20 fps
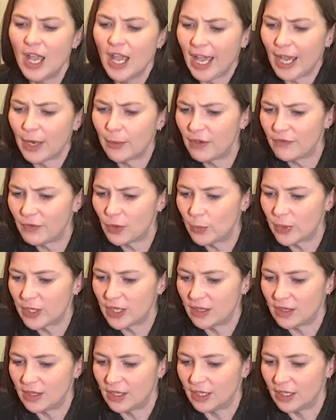However,
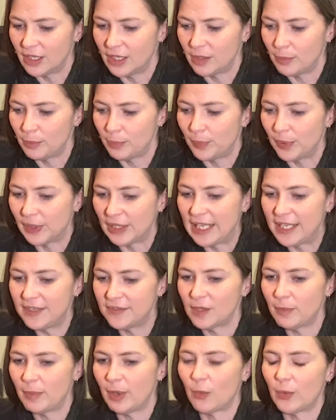with the
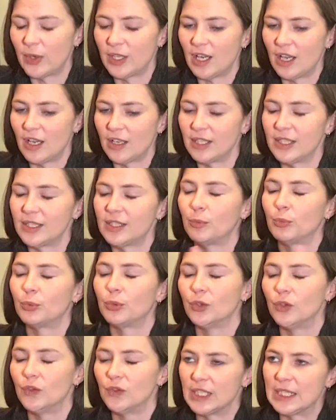beliefs about whether others
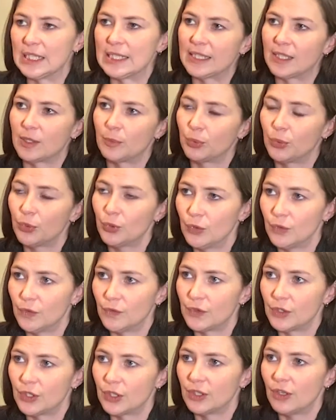approved and
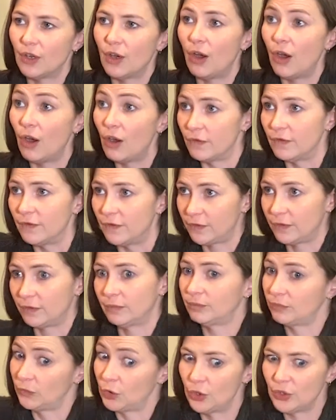disapproved of
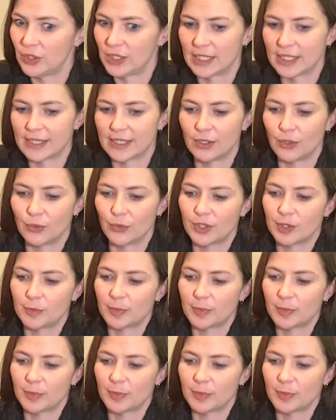using single-use